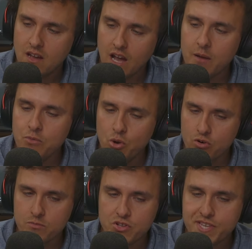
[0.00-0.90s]
I'm
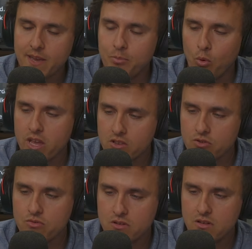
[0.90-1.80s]
normal type white
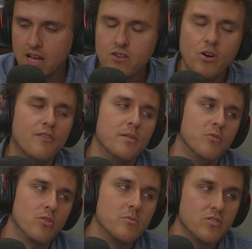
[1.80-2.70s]
dude. I don't know if I'm
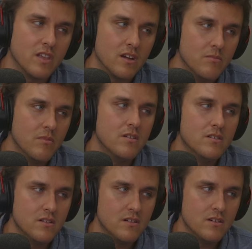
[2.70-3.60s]
normal type.
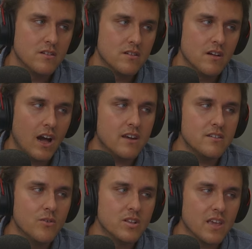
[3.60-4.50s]
I don't
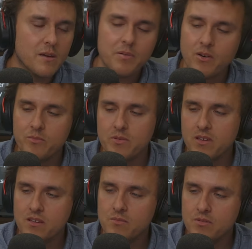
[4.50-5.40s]
know what type I would
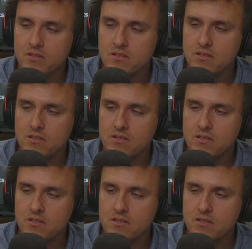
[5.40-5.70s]
be, but...